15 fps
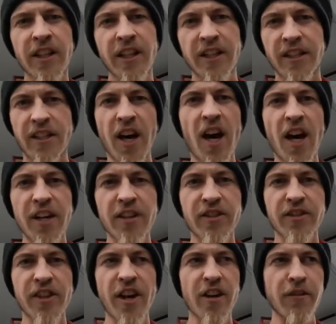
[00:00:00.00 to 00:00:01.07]
and taught
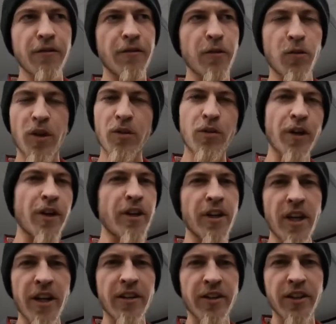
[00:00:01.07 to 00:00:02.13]
yourself one way or
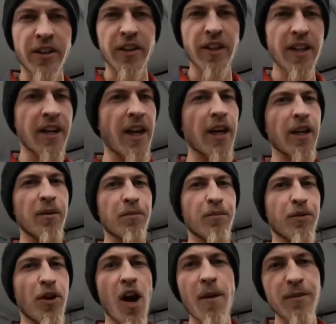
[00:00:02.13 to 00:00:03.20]
another, and I can
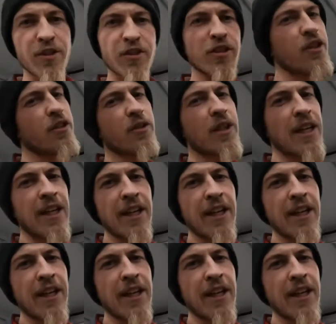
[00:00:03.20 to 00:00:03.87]
promise you